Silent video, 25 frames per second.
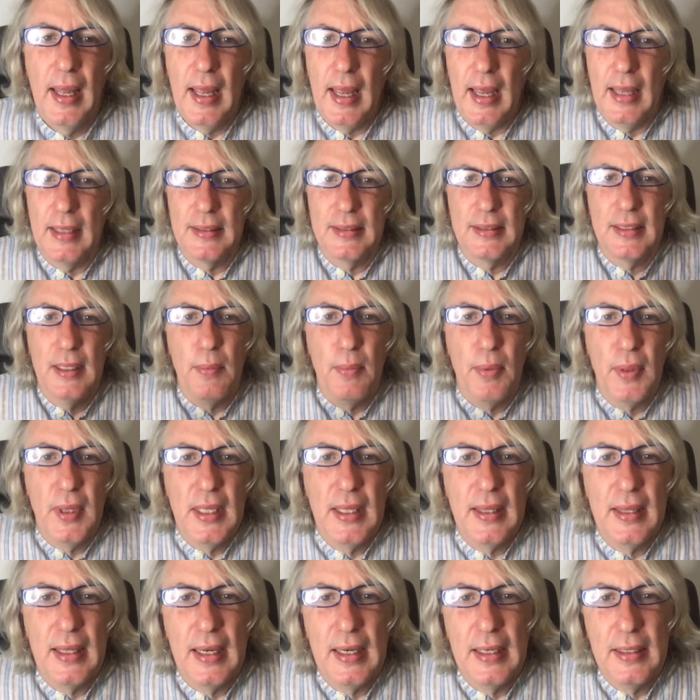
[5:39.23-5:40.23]
as something
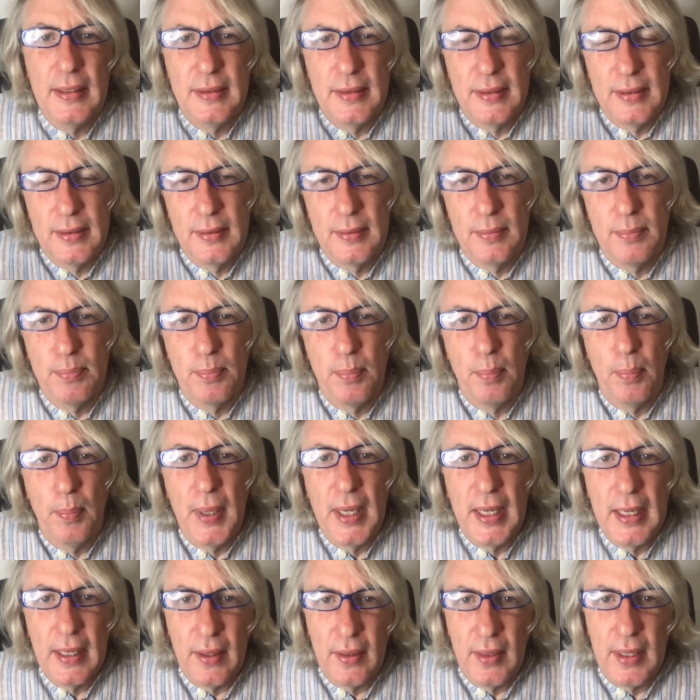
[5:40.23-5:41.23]
that is
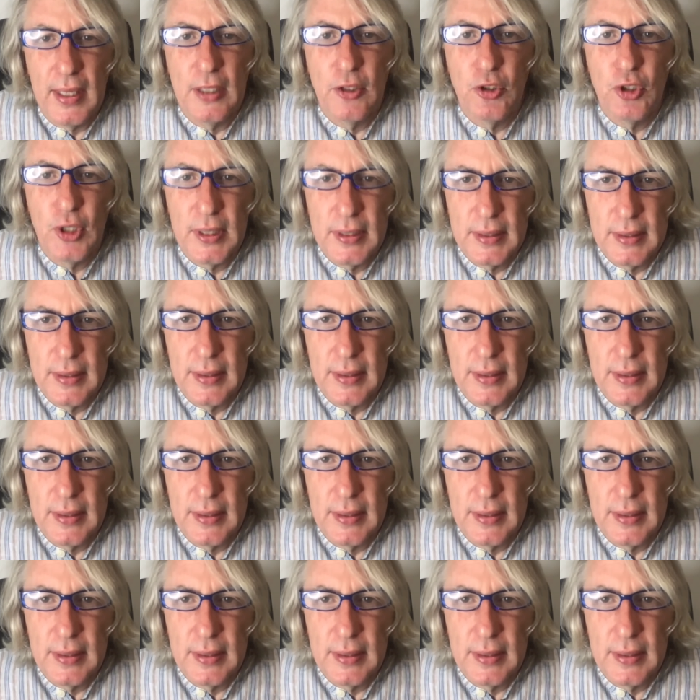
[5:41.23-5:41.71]
bigger than just